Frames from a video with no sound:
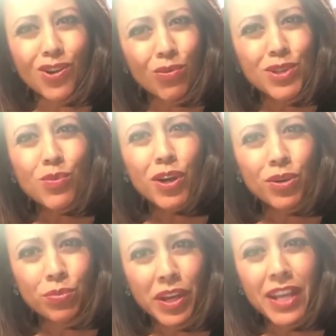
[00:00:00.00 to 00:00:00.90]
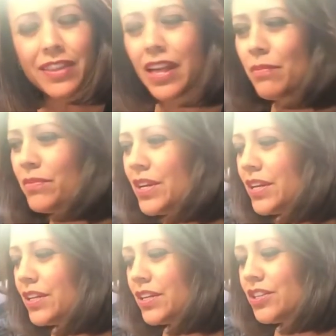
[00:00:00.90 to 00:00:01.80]
you always want to read them
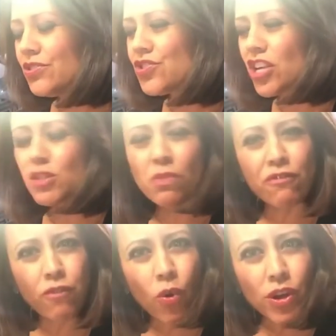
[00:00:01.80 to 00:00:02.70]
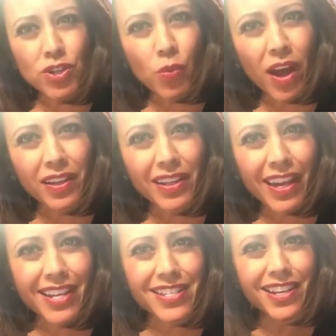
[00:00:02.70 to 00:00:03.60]
just before as well in
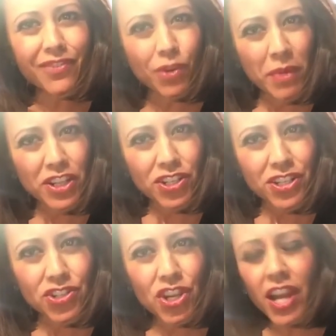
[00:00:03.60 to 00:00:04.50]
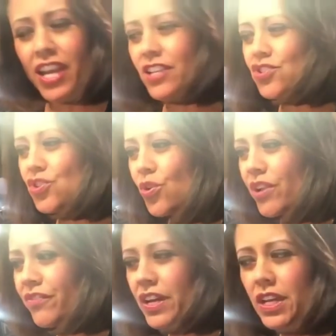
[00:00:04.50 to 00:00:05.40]
case any information has changed or
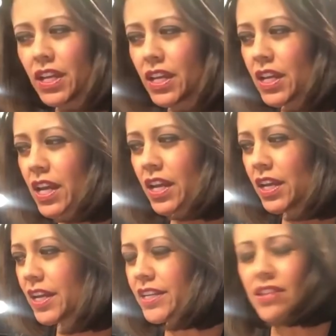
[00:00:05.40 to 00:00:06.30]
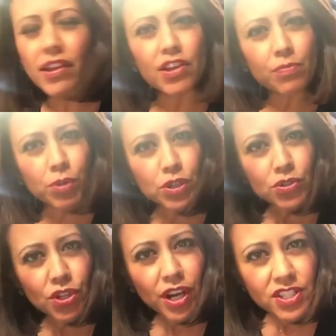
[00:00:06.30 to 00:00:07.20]
if a, an executive
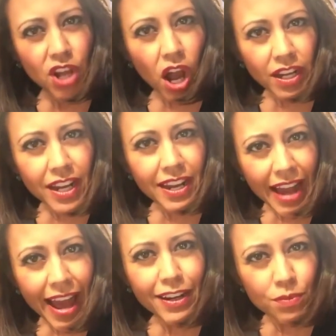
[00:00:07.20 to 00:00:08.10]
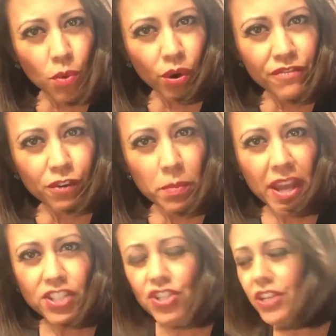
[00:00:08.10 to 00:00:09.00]
producer has gone in and added more
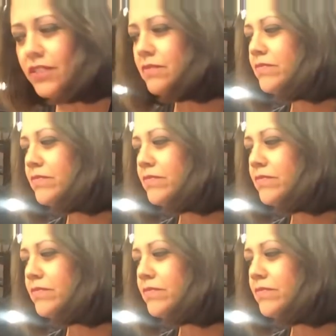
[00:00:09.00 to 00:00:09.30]
information.